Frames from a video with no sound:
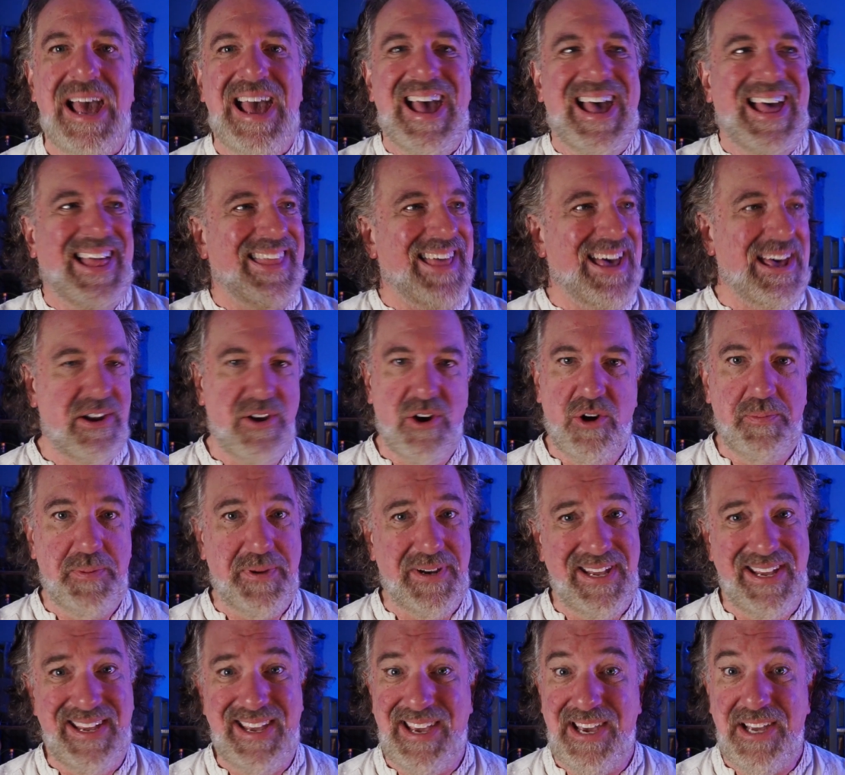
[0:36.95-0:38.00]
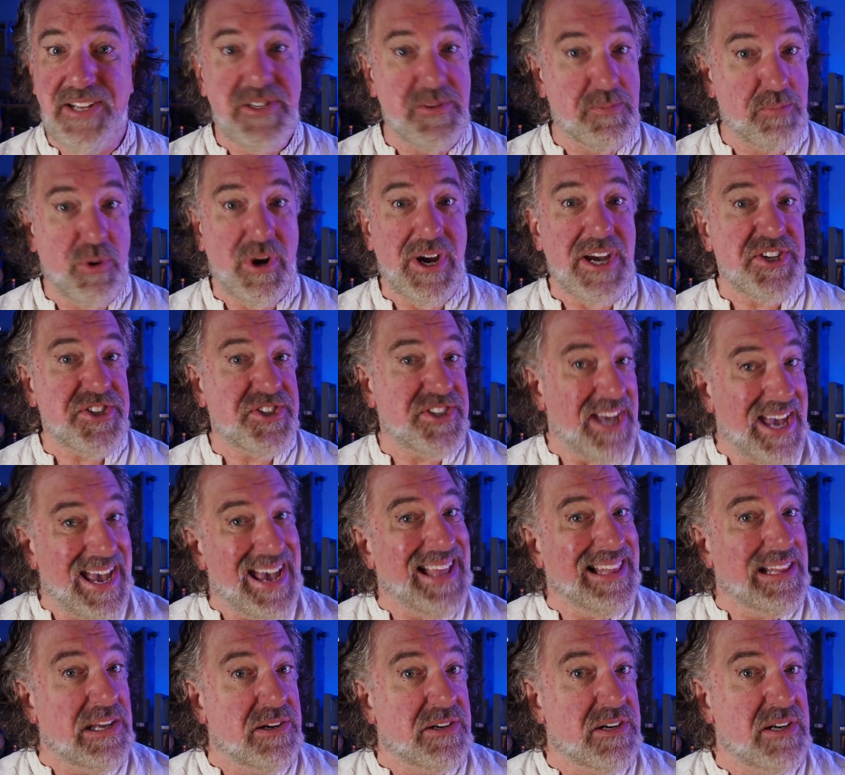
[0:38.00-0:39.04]
That opening, it depressed the
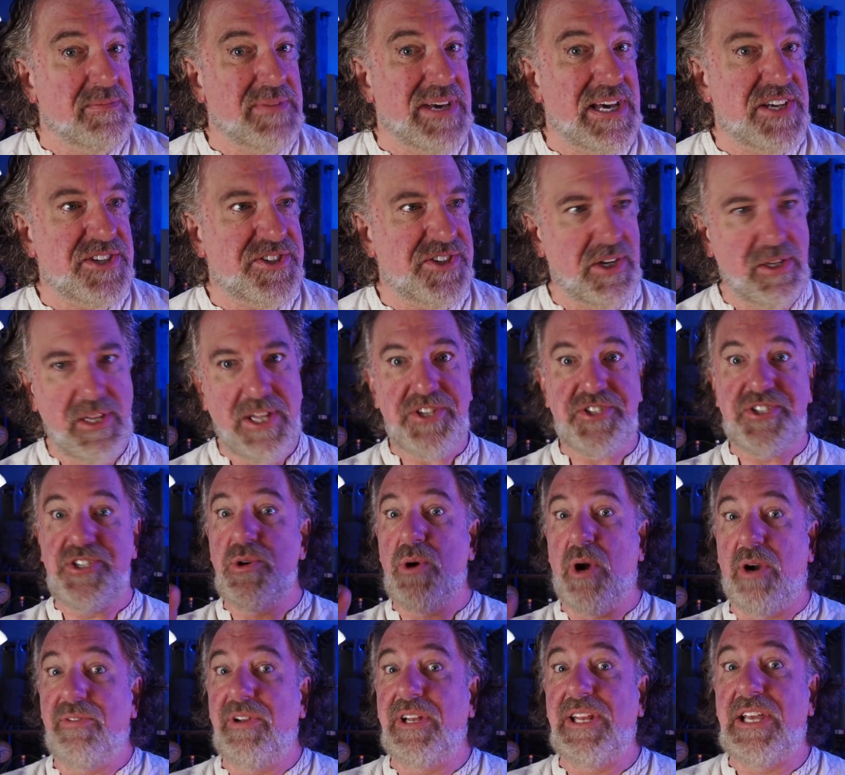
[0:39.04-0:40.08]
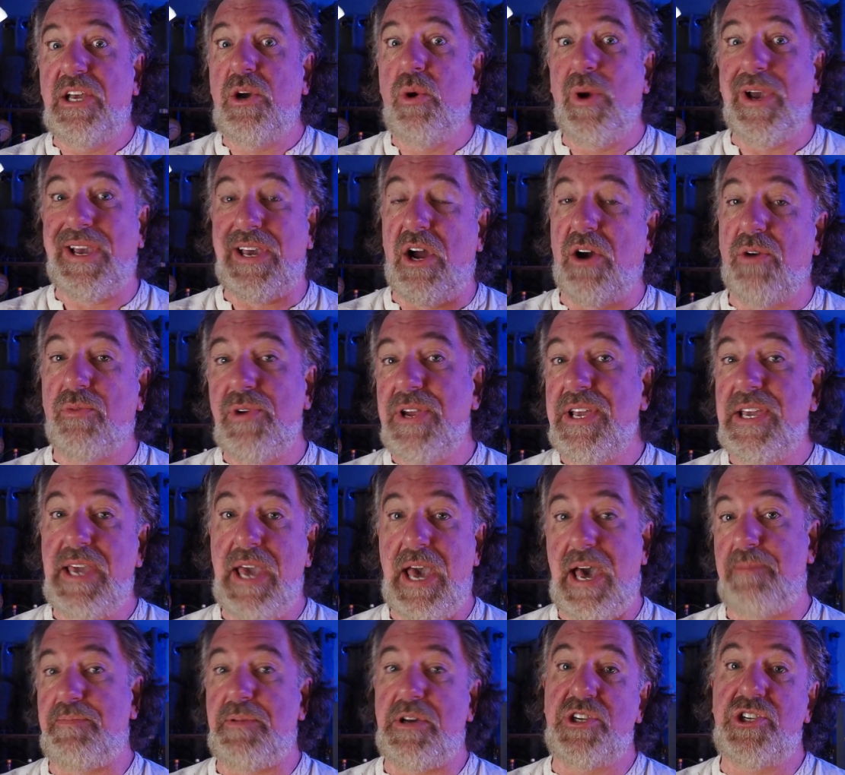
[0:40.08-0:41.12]
hell out of me. So let's do a really quick
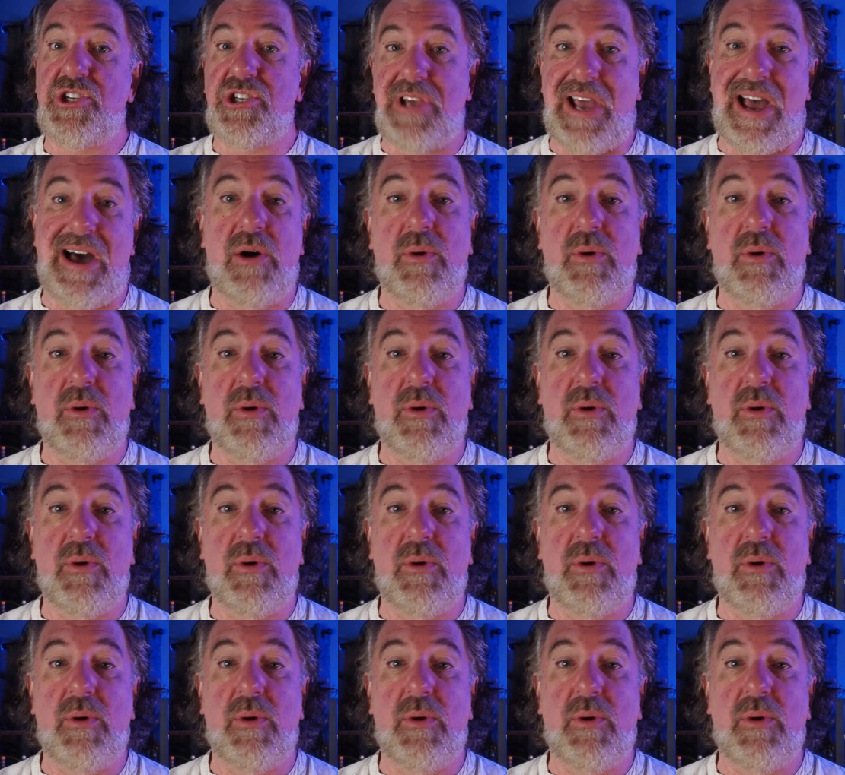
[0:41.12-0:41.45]
recap, shall